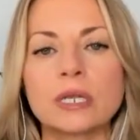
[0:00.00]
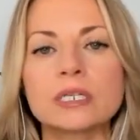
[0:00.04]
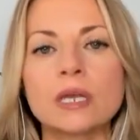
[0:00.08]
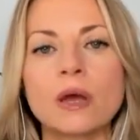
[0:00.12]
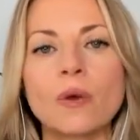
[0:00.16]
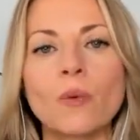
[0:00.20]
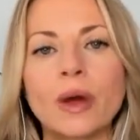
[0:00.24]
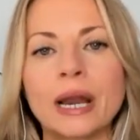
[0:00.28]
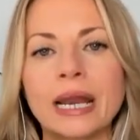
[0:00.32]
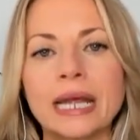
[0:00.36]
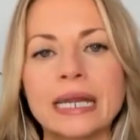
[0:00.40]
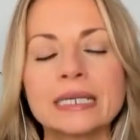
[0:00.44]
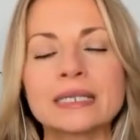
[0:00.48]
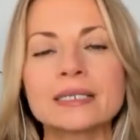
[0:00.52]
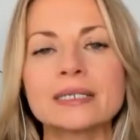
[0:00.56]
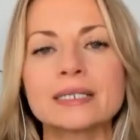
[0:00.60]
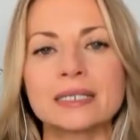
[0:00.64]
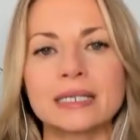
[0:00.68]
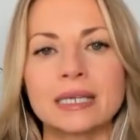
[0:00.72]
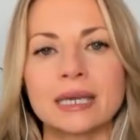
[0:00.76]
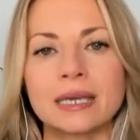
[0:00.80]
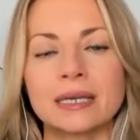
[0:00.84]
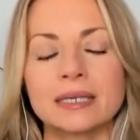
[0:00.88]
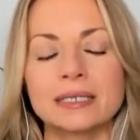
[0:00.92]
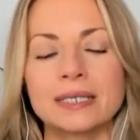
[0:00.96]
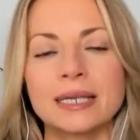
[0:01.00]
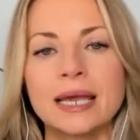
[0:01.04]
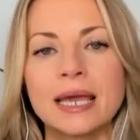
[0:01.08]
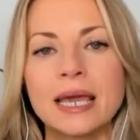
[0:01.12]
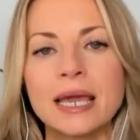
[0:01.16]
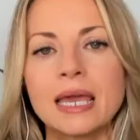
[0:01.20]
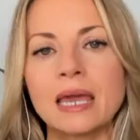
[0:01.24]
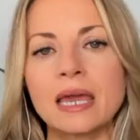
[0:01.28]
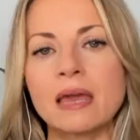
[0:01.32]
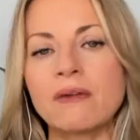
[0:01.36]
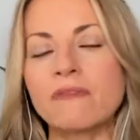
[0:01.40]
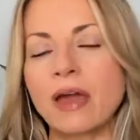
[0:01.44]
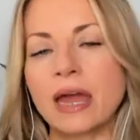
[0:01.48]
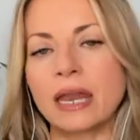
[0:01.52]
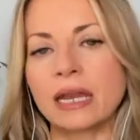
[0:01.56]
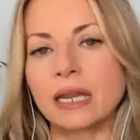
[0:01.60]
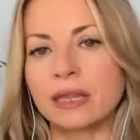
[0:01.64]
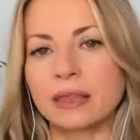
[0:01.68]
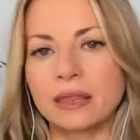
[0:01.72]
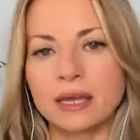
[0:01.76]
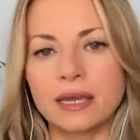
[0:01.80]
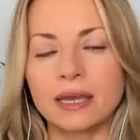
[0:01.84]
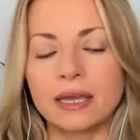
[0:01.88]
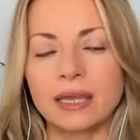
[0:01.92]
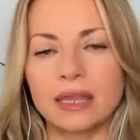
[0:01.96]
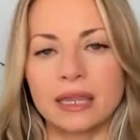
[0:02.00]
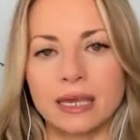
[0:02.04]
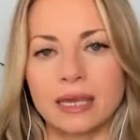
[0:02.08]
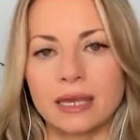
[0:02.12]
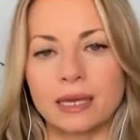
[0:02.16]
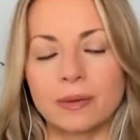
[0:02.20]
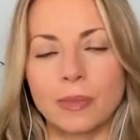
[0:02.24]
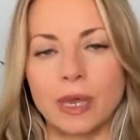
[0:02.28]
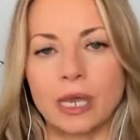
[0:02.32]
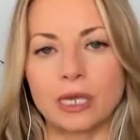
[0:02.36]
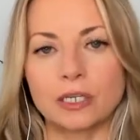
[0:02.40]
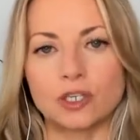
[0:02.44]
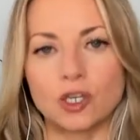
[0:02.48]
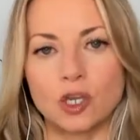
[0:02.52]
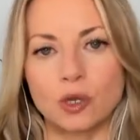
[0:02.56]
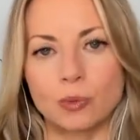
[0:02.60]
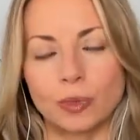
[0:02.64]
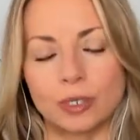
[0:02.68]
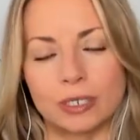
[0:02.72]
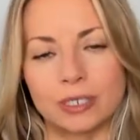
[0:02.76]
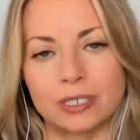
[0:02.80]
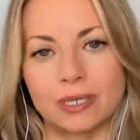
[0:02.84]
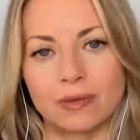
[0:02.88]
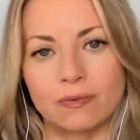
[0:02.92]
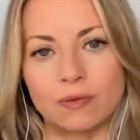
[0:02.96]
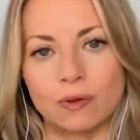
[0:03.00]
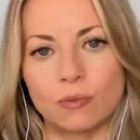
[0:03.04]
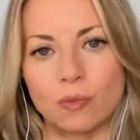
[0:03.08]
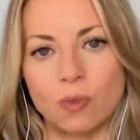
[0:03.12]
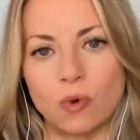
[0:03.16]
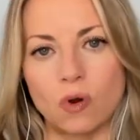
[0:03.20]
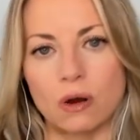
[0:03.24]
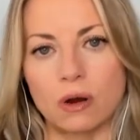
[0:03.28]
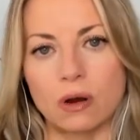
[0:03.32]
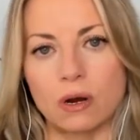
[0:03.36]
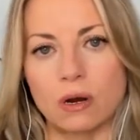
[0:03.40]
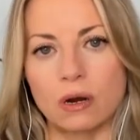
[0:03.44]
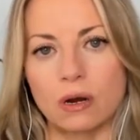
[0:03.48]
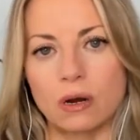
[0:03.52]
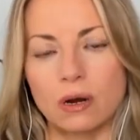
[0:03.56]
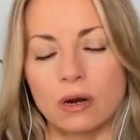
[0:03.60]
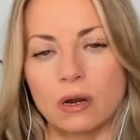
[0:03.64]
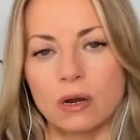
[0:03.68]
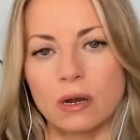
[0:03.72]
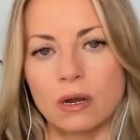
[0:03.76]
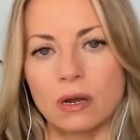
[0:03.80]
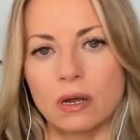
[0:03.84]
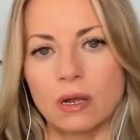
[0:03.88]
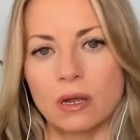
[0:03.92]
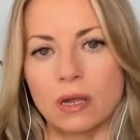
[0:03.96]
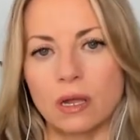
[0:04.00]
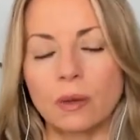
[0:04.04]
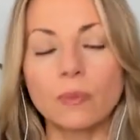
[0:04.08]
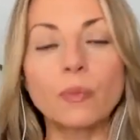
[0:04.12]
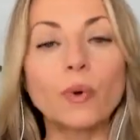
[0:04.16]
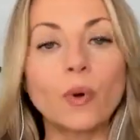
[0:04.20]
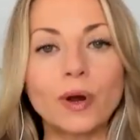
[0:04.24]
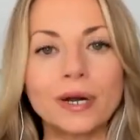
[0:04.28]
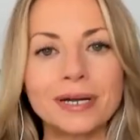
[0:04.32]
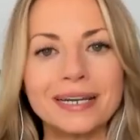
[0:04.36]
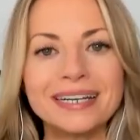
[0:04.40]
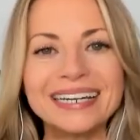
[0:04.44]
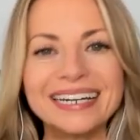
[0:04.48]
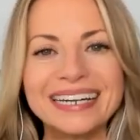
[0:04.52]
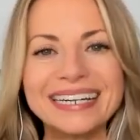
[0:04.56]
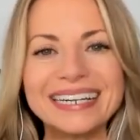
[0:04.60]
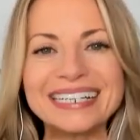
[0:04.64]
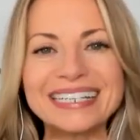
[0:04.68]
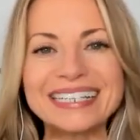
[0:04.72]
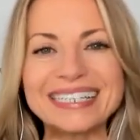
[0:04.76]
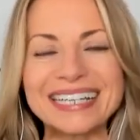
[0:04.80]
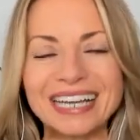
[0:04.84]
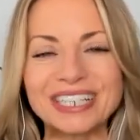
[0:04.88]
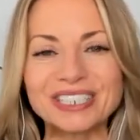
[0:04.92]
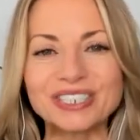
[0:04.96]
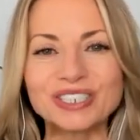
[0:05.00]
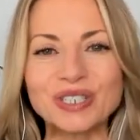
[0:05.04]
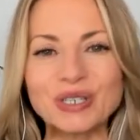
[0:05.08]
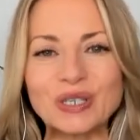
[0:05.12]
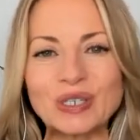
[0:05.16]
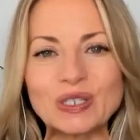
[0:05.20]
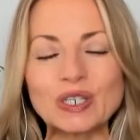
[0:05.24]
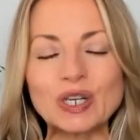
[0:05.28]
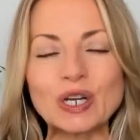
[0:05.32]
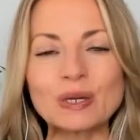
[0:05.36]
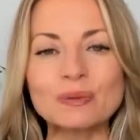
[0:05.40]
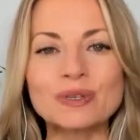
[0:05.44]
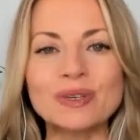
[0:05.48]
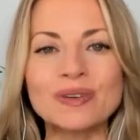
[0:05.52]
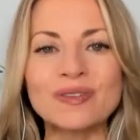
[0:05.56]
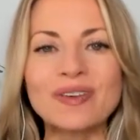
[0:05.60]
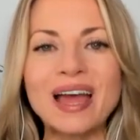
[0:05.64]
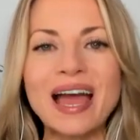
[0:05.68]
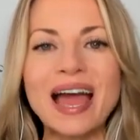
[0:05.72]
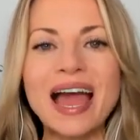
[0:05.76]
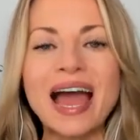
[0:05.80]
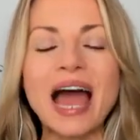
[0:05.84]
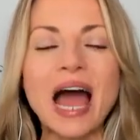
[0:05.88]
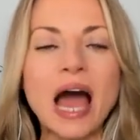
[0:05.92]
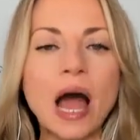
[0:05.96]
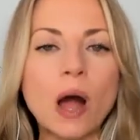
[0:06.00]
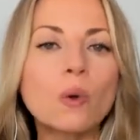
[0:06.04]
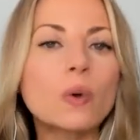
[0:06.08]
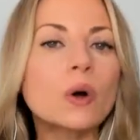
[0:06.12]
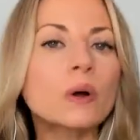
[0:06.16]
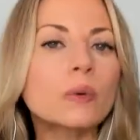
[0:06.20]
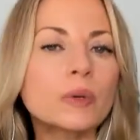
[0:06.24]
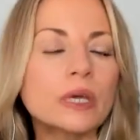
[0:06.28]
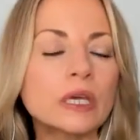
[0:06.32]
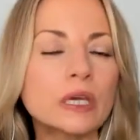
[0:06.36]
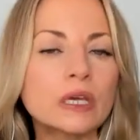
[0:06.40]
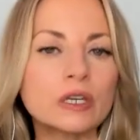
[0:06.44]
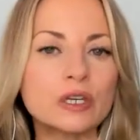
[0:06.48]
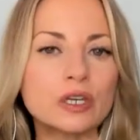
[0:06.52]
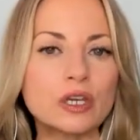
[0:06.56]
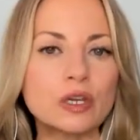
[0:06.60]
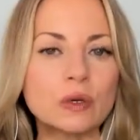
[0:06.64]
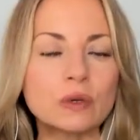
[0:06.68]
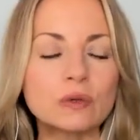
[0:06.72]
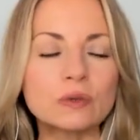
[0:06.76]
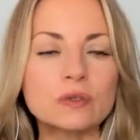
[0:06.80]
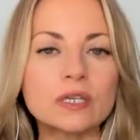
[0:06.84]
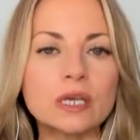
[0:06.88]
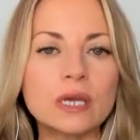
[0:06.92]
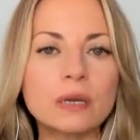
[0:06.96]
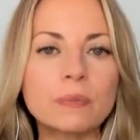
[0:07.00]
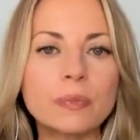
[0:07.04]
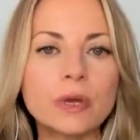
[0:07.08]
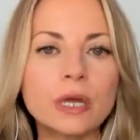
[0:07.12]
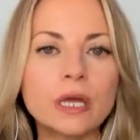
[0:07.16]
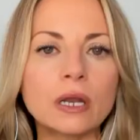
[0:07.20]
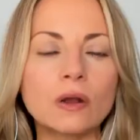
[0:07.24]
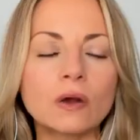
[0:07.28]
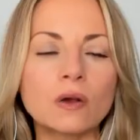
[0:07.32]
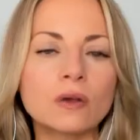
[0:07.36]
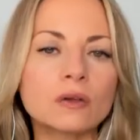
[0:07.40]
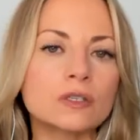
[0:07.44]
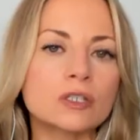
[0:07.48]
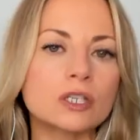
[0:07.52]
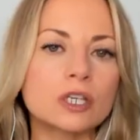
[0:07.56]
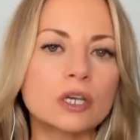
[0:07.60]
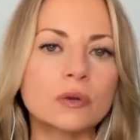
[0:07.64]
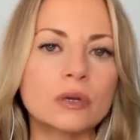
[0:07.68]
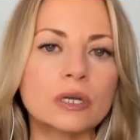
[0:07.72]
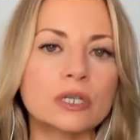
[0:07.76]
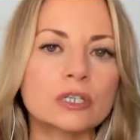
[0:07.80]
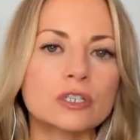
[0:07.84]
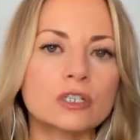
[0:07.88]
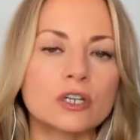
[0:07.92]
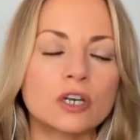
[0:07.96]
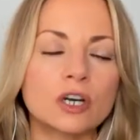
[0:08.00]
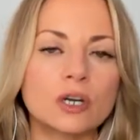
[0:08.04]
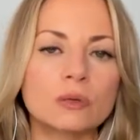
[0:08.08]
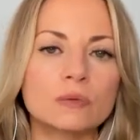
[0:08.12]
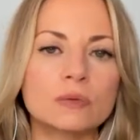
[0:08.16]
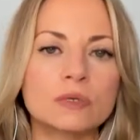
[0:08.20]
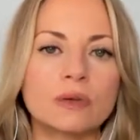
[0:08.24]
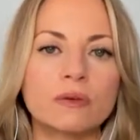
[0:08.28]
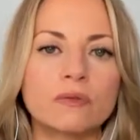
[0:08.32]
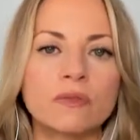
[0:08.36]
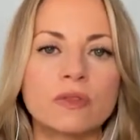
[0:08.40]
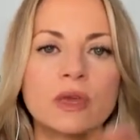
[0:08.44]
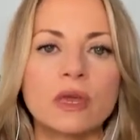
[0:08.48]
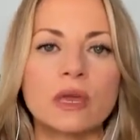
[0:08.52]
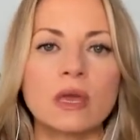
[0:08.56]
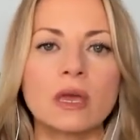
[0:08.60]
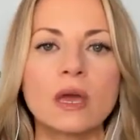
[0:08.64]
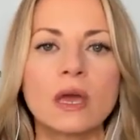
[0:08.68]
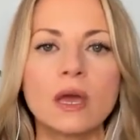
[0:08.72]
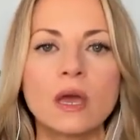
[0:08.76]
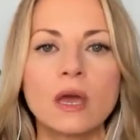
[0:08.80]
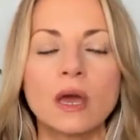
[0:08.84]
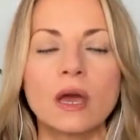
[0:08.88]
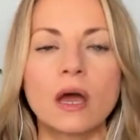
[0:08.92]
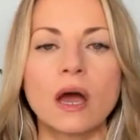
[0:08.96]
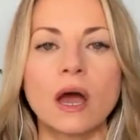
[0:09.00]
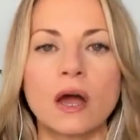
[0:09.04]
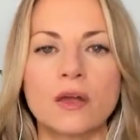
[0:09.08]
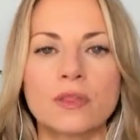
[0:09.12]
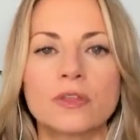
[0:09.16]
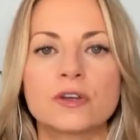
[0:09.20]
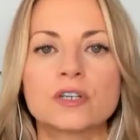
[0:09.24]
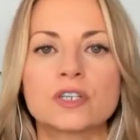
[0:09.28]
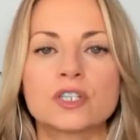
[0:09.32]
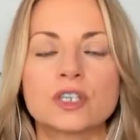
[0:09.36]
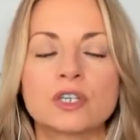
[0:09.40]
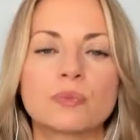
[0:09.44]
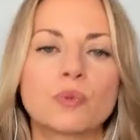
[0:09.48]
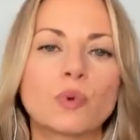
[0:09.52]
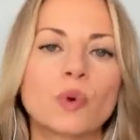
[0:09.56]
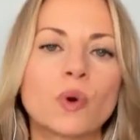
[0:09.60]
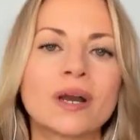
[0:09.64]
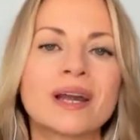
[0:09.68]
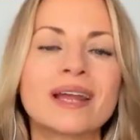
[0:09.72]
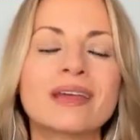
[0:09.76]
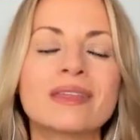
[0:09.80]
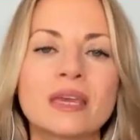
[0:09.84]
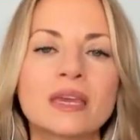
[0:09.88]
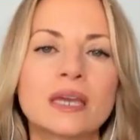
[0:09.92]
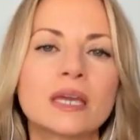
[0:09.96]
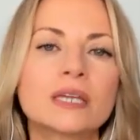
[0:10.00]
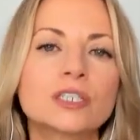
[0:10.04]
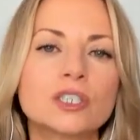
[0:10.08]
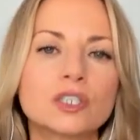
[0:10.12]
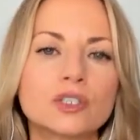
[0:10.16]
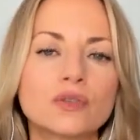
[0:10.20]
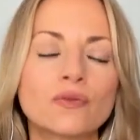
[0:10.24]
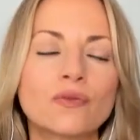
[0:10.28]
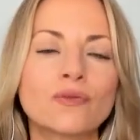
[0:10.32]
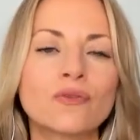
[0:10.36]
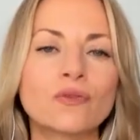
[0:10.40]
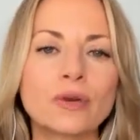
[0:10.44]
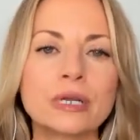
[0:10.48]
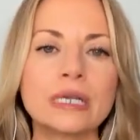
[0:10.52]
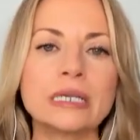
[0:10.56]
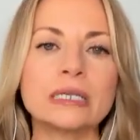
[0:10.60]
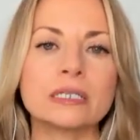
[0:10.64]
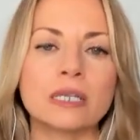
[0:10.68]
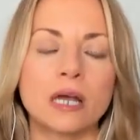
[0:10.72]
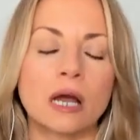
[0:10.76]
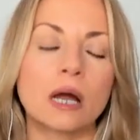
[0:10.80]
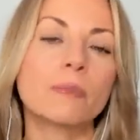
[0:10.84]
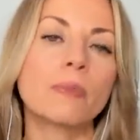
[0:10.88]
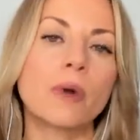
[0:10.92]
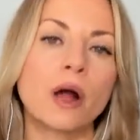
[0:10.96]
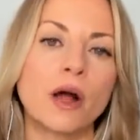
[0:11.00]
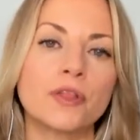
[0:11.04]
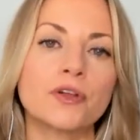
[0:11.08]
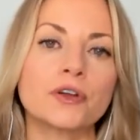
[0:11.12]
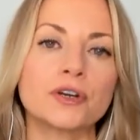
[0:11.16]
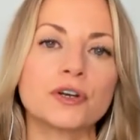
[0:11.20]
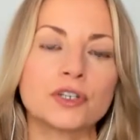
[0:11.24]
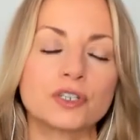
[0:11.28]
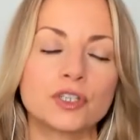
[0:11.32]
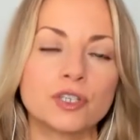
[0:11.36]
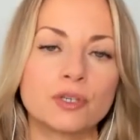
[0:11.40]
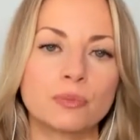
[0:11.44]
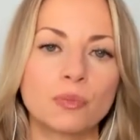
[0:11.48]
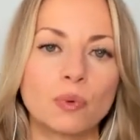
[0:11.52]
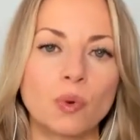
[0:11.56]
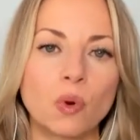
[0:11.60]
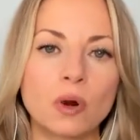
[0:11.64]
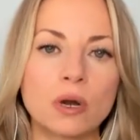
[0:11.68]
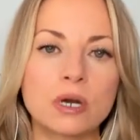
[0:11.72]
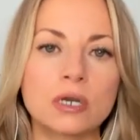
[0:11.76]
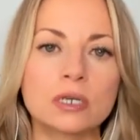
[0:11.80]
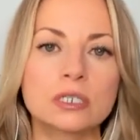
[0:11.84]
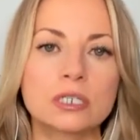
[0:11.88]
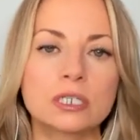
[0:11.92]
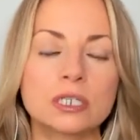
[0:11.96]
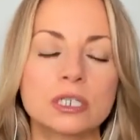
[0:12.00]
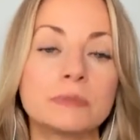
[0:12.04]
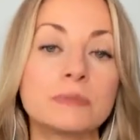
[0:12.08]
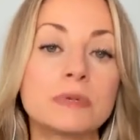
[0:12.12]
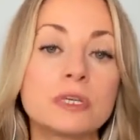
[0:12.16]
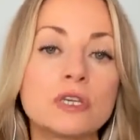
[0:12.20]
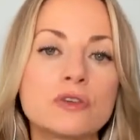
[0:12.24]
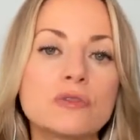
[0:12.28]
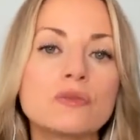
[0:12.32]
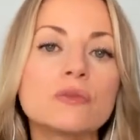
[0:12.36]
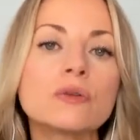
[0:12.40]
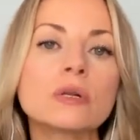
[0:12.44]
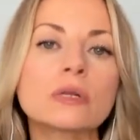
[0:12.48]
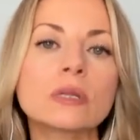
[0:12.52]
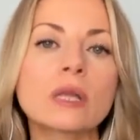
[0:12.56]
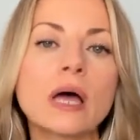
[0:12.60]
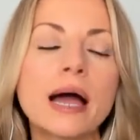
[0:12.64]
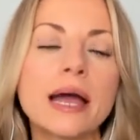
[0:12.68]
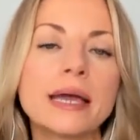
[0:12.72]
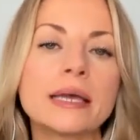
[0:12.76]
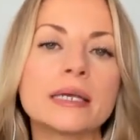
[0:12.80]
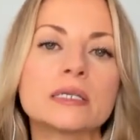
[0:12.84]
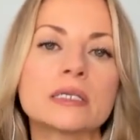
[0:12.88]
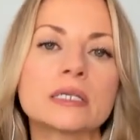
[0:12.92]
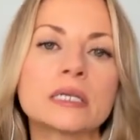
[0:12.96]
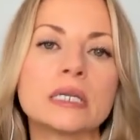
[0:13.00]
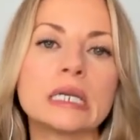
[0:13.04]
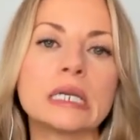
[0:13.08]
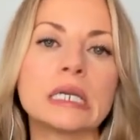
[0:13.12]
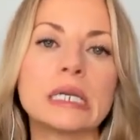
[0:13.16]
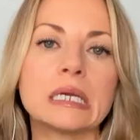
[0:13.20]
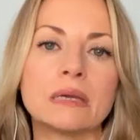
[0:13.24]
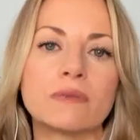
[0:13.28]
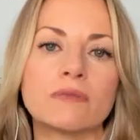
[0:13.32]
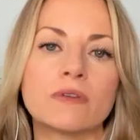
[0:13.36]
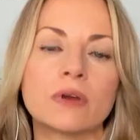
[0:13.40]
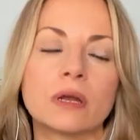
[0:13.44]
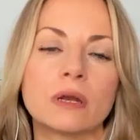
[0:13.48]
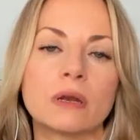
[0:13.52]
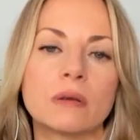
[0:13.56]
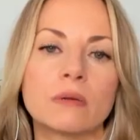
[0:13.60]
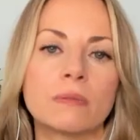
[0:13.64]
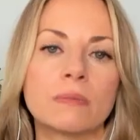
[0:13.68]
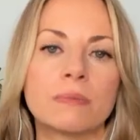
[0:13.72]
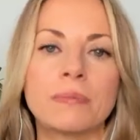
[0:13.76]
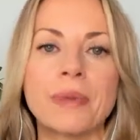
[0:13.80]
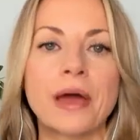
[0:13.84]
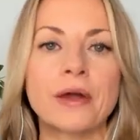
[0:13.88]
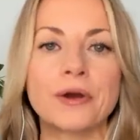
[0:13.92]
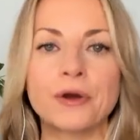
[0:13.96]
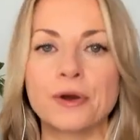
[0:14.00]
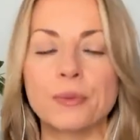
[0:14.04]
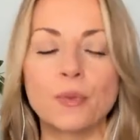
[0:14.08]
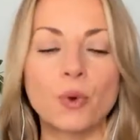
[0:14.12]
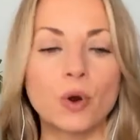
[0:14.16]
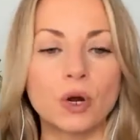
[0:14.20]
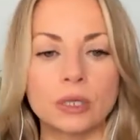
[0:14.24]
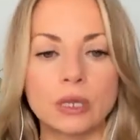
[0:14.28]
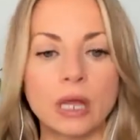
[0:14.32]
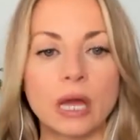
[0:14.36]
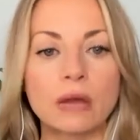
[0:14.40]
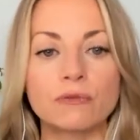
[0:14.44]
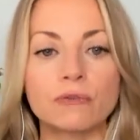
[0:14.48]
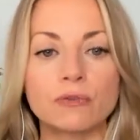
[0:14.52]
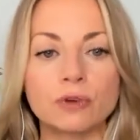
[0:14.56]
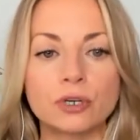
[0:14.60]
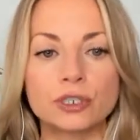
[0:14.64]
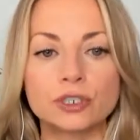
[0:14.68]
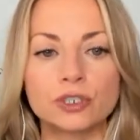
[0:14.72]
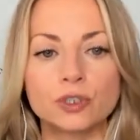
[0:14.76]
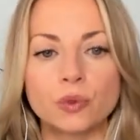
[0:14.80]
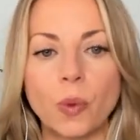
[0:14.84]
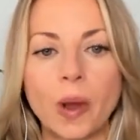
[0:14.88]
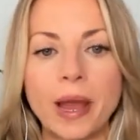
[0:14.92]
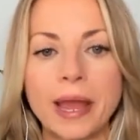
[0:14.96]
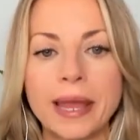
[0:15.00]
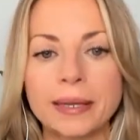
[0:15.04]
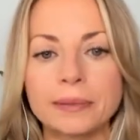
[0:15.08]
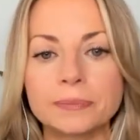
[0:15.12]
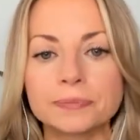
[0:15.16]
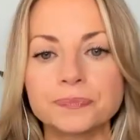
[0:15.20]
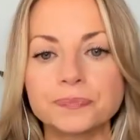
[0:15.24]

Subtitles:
And what I just see is, if anything, I think it makes humans even more important and essential in terms of how well we can use it, but also in terms of the other support. I think it just frees up other supports to be utilized in an even better, more leveraged way.